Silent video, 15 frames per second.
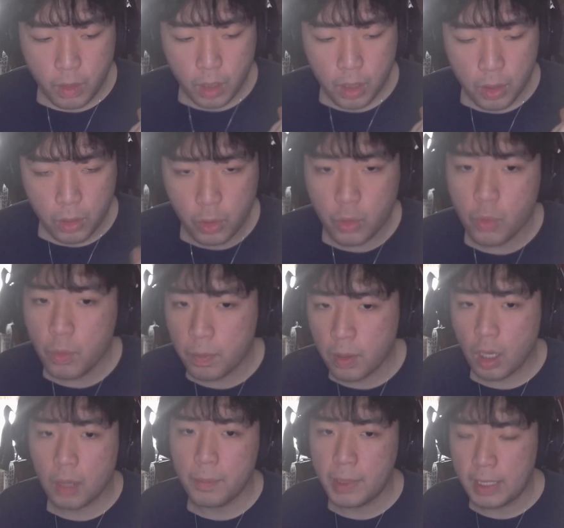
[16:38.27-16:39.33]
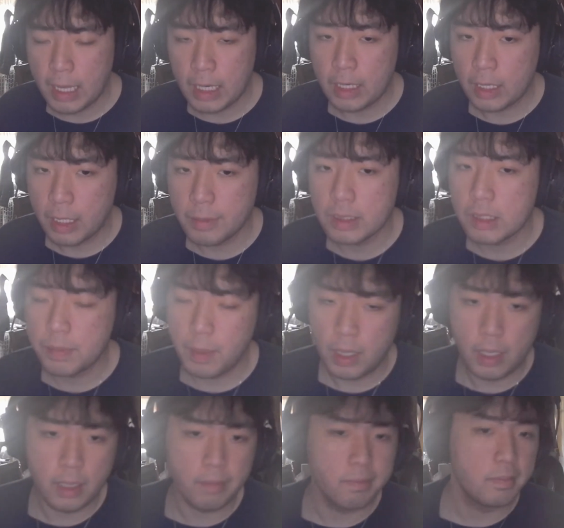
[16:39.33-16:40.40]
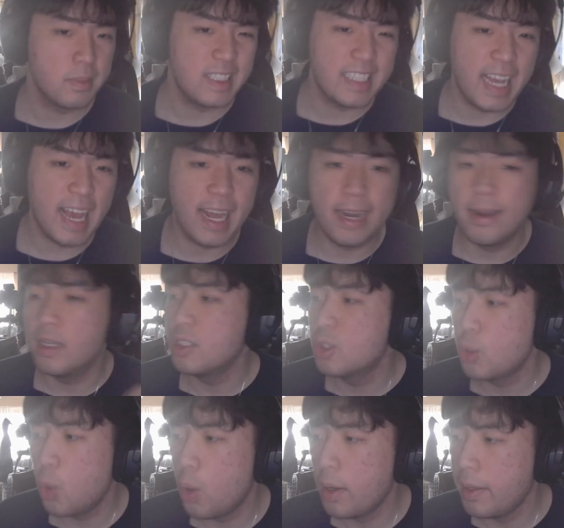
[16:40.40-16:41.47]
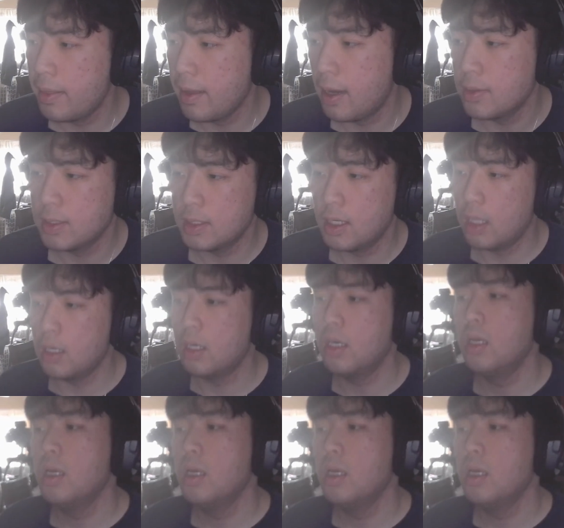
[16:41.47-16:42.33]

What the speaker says: you would probably be ending up spending $10,000, $20,000.